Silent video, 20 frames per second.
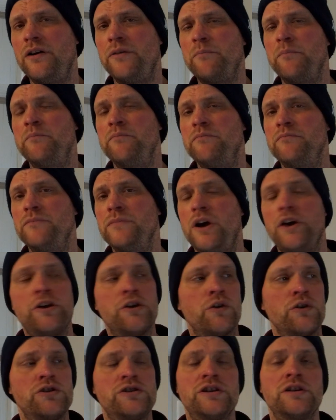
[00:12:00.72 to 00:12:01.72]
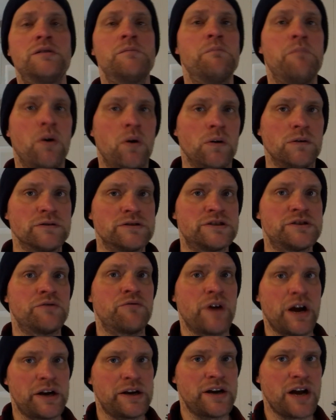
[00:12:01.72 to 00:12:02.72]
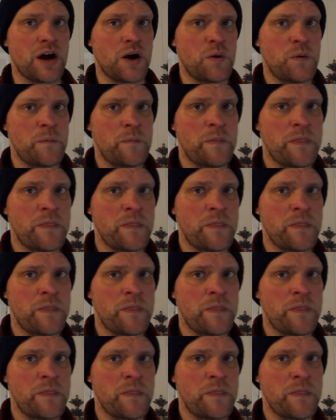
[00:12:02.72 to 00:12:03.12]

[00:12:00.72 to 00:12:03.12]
um, anointed balls right now.